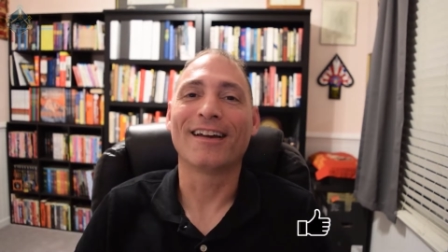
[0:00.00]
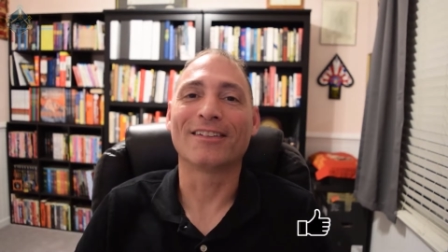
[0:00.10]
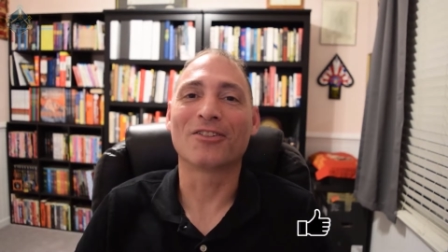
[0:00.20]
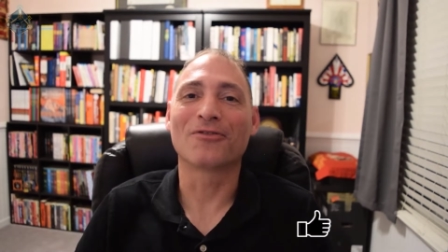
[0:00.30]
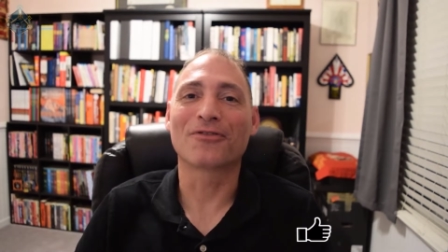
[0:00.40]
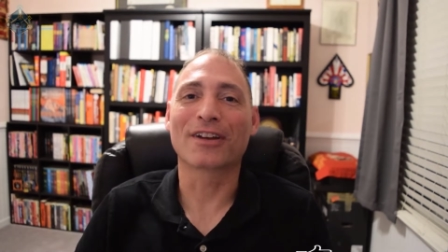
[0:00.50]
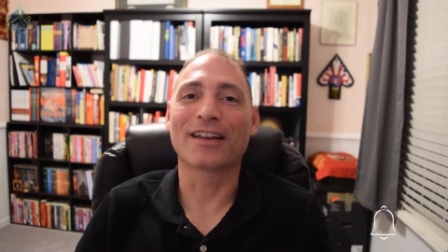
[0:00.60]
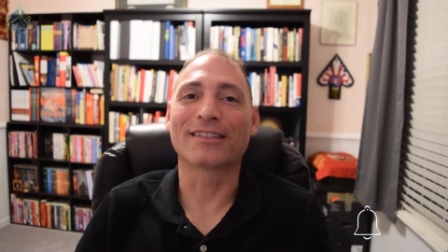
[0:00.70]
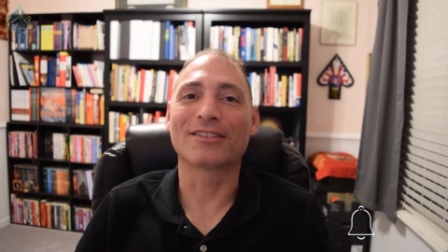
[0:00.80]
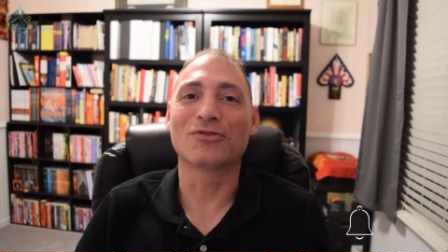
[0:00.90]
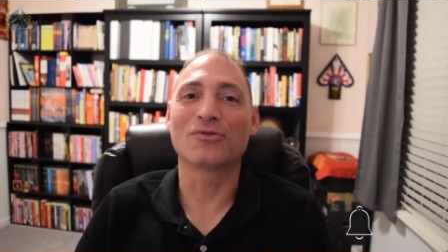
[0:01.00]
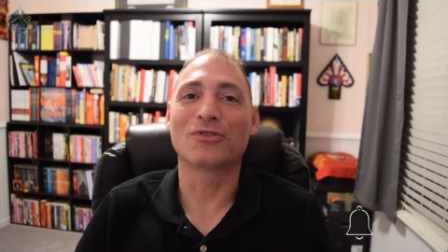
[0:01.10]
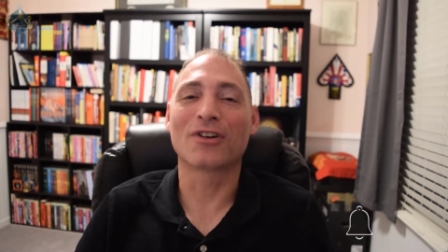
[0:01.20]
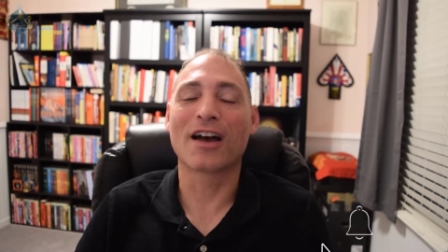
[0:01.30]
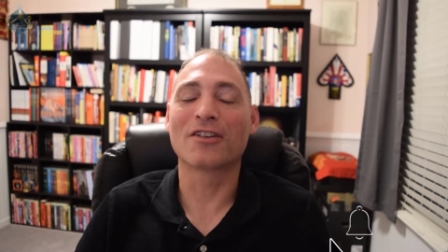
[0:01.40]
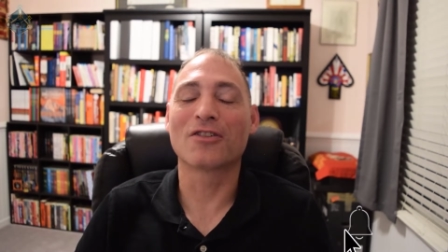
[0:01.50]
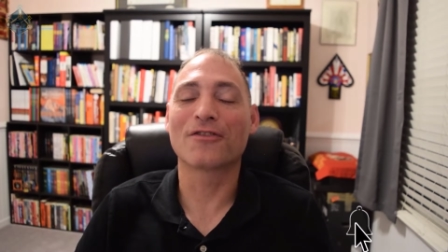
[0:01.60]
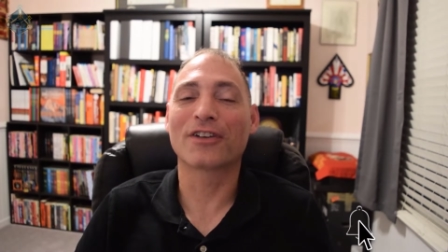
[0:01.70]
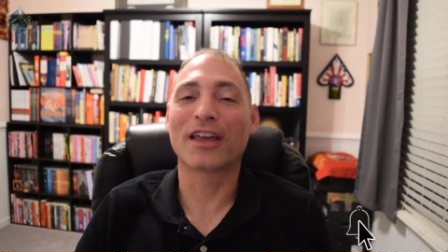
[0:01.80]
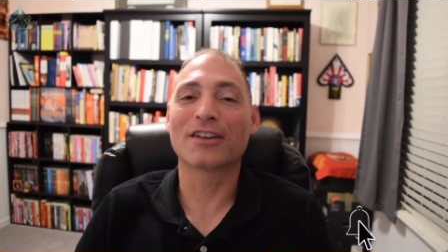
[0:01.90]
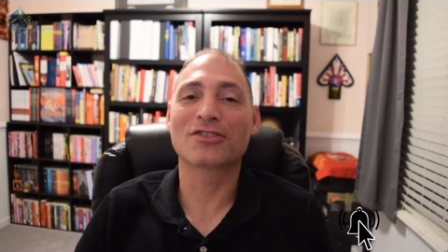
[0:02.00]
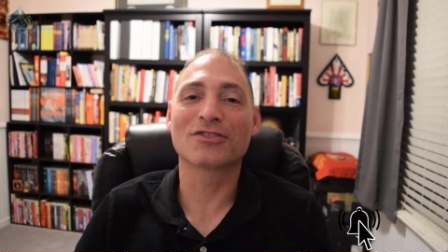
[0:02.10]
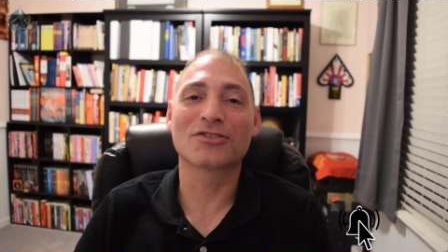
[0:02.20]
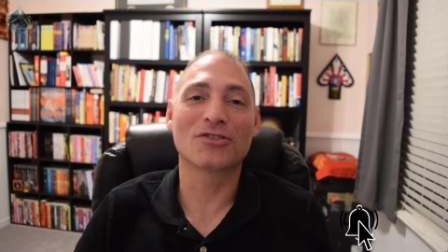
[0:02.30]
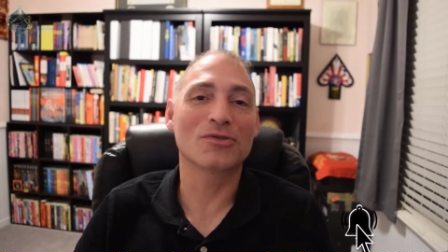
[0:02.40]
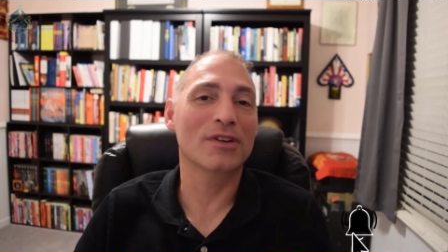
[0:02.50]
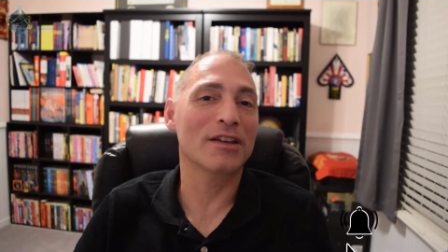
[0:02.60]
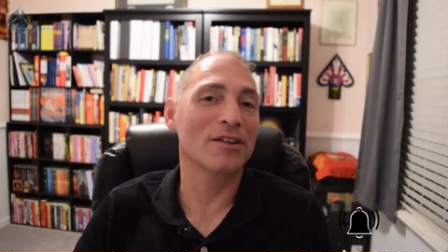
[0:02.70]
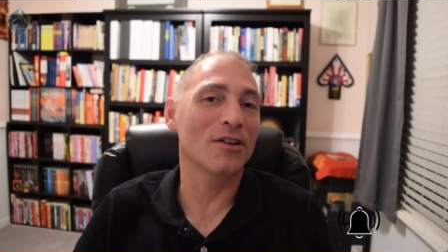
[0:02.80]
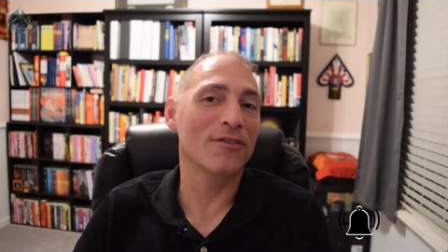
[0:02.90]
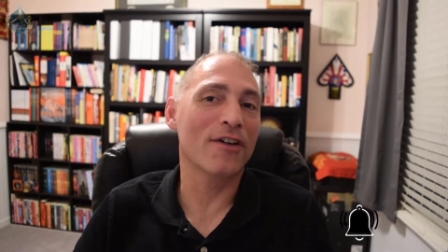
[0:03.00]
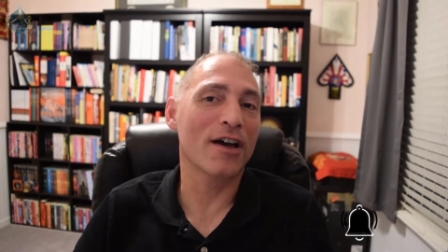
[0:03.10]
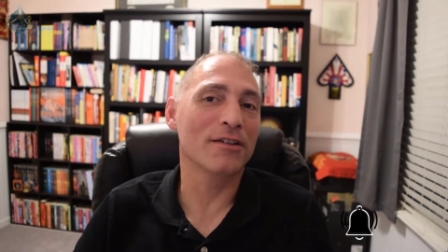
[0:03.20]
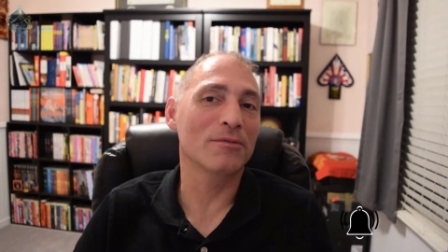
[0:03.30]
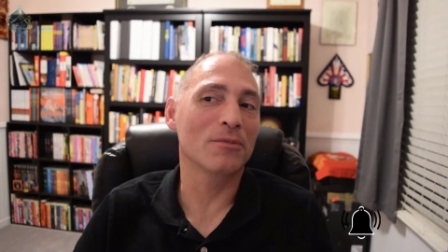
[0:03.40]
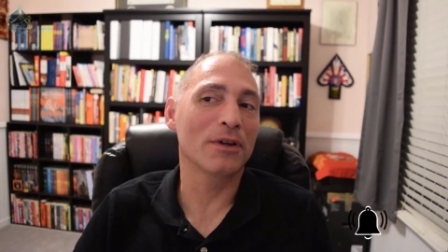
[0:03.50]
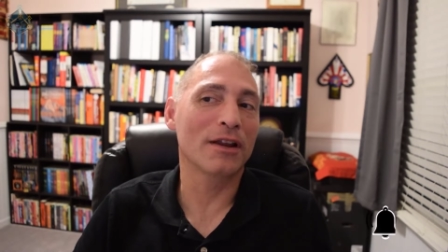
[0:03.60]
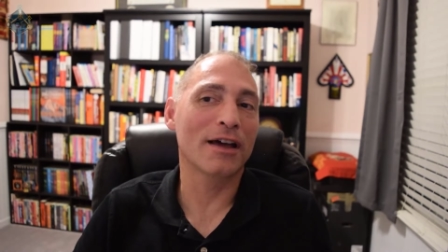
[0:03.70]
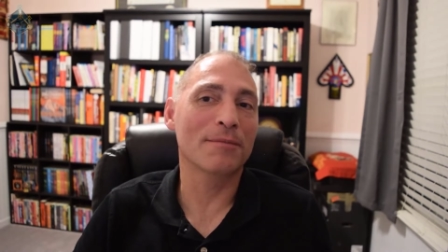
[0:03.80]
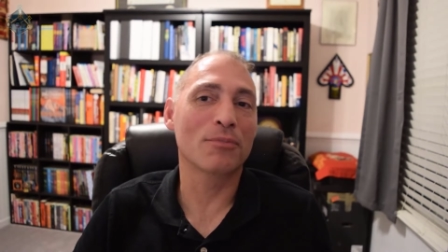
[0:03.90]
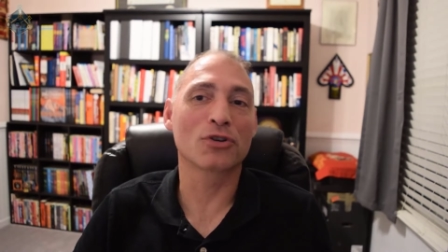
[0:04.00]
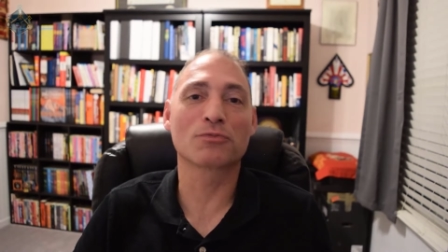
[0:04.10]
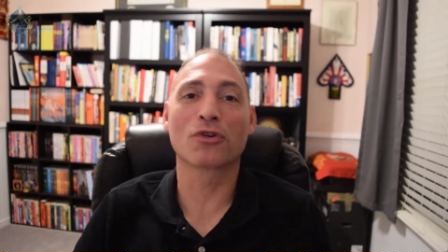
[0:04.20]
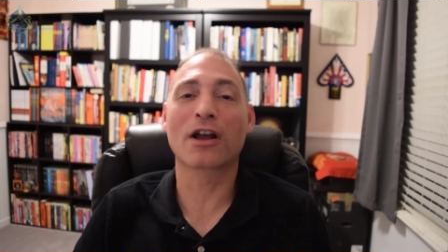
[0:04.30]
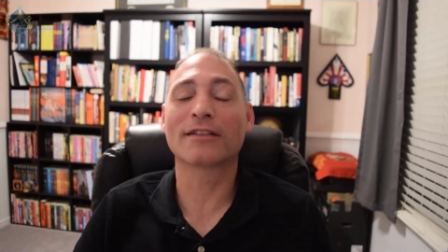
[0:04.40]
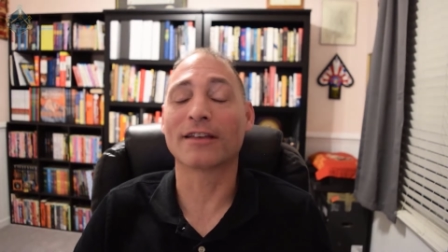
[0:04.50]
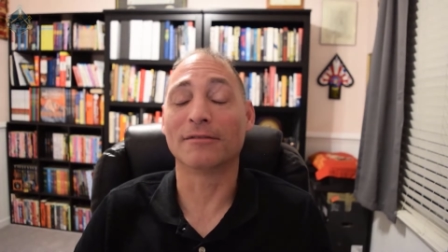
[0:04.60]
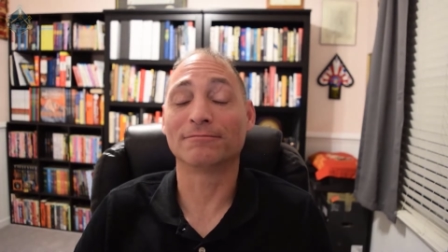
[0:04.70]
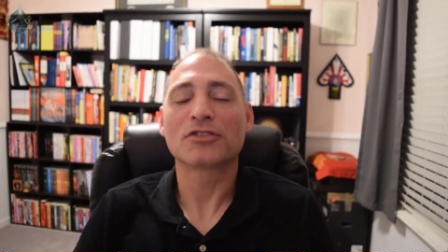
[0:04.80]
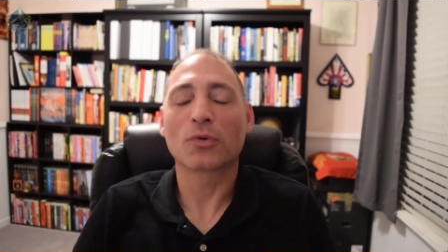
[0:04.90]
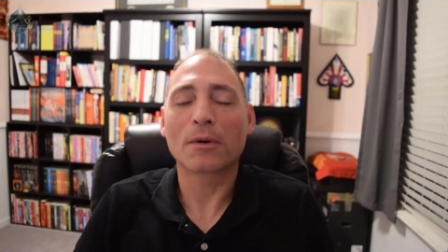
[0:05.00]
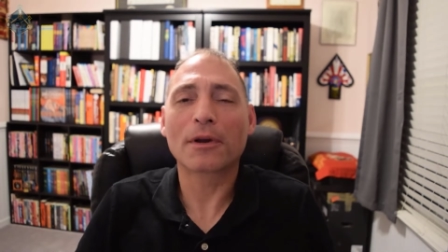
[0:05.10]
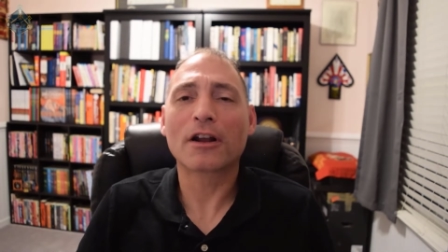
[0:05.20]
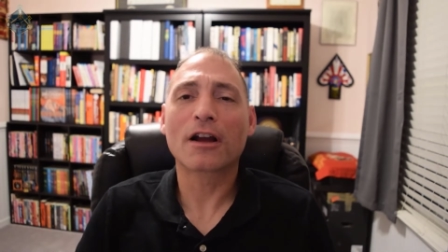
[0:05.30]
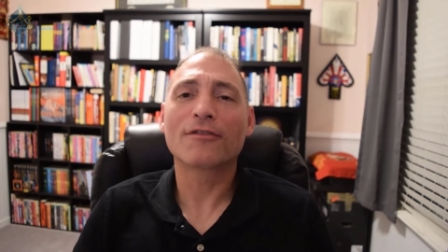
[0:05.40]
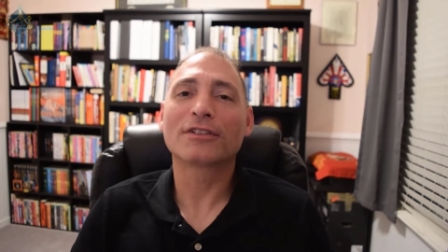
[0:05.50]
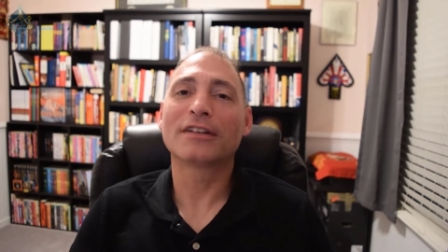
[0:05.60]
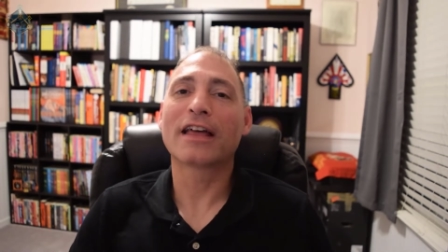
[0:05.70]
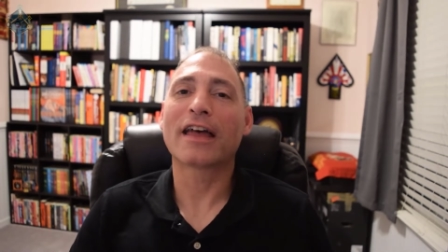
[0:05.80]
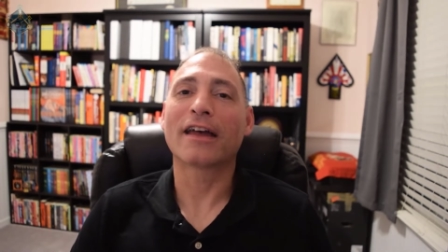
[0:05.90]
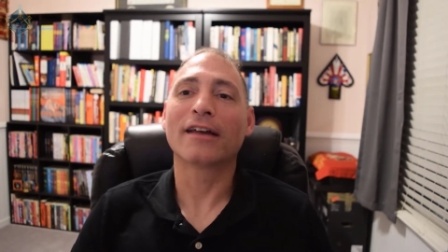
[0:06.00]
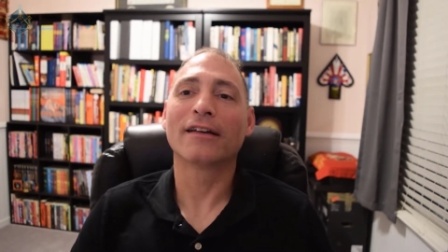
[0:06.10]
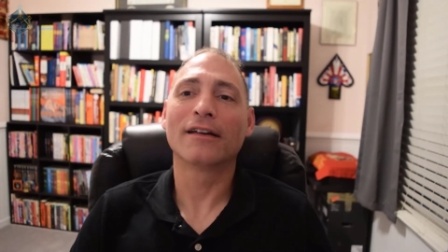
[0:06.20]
and don't forget to turn on notifications so you get notified when I post more content. So what are we going to cover today?